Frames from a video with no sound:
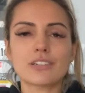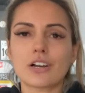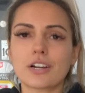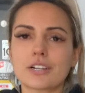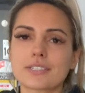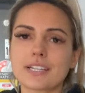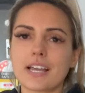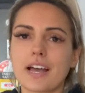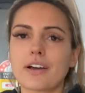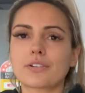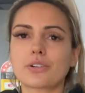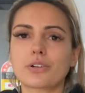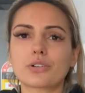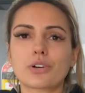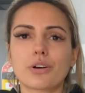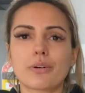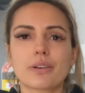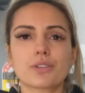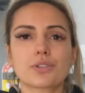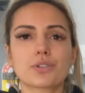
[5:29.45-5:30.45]
lockdown or
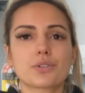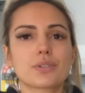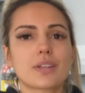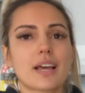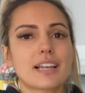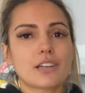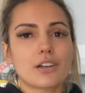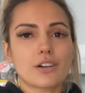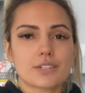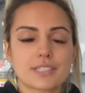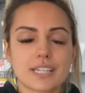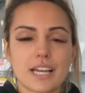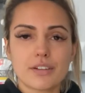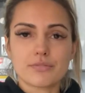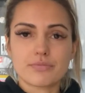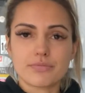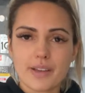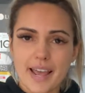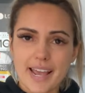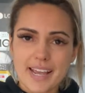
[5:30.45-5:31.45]
going through that
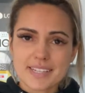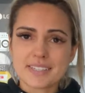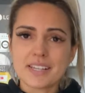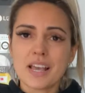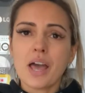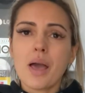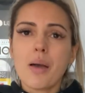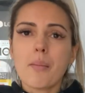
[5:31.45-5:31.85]
lockdown phase,